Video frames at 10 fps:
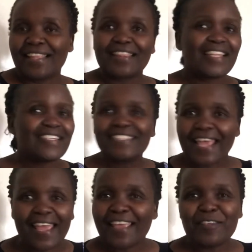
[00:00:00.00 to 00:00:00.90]
The
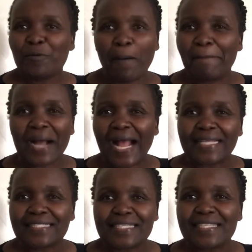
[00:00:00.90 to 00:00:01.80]
day you're mad
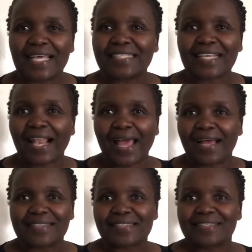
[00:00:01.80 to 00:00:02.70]
in that
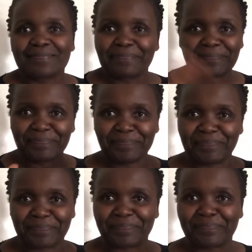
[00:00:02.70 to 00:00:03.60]
class, mm
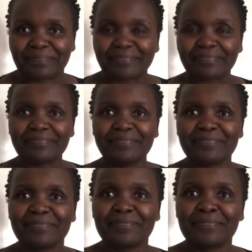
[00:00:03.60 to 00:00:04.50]
-mm.
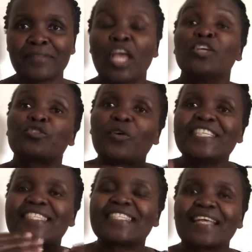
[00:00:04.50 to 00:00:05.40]
so it
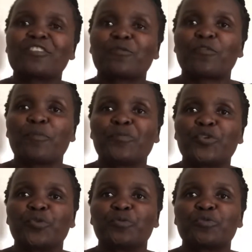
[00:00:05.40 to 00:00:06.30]
starts from
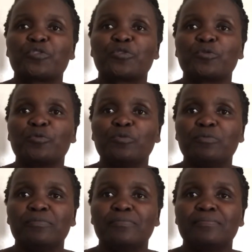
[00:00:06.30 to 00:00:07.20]
you to
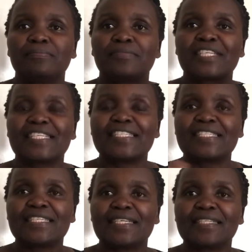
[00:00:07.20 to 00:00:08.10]

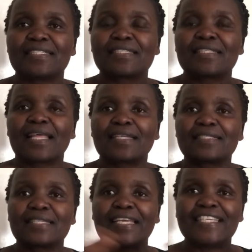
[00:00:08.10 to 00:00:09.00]
radiate
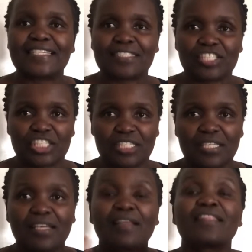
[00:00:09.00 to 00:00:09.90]
that energy,
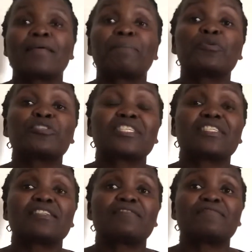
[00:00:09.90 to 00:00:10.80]
the
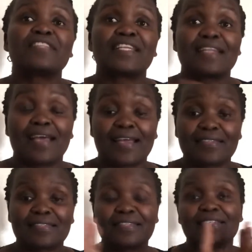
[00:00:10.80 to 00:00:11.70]
positive, the
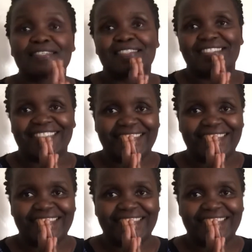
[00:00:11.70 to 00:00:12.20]
nice energy.